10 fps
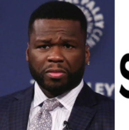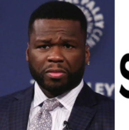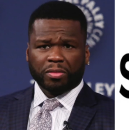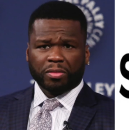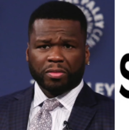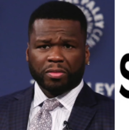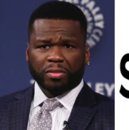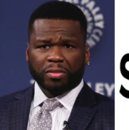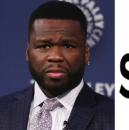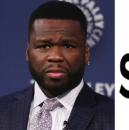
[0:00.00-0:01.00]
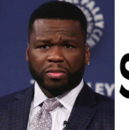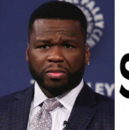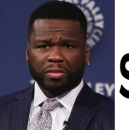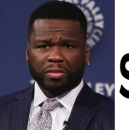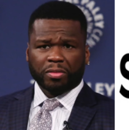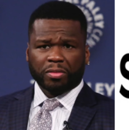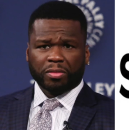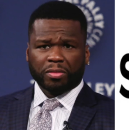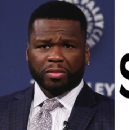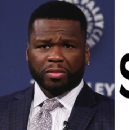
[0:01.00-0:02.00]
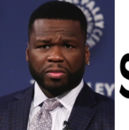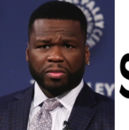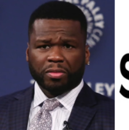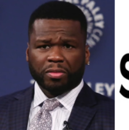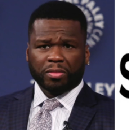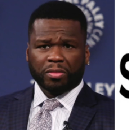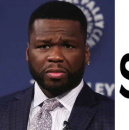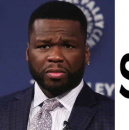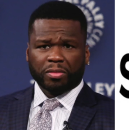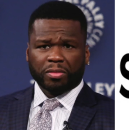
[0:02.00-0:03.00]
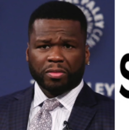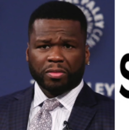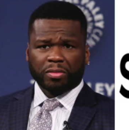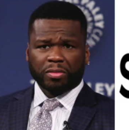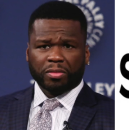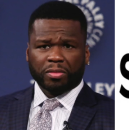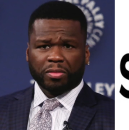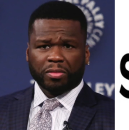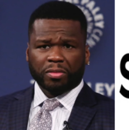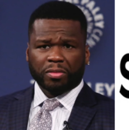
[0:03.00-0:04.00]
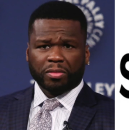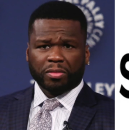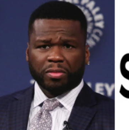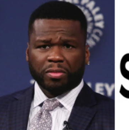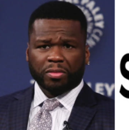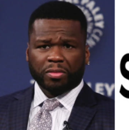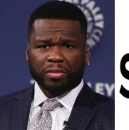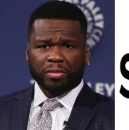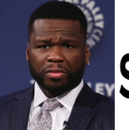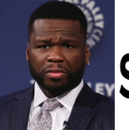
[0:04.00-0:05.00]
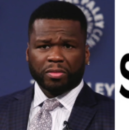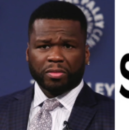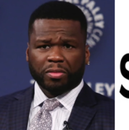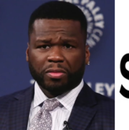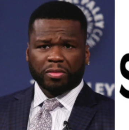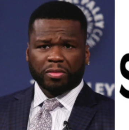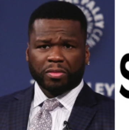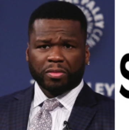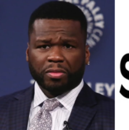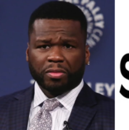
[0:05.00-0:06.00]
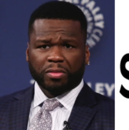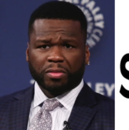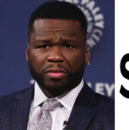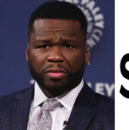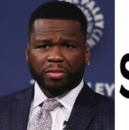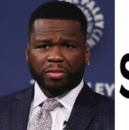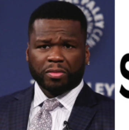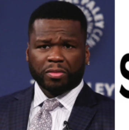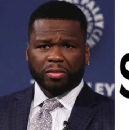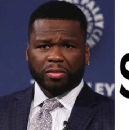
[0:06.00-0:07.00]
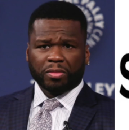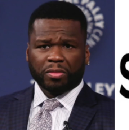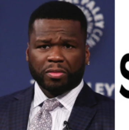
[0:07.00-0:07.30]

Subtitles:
This is a still picture; no speech is visible.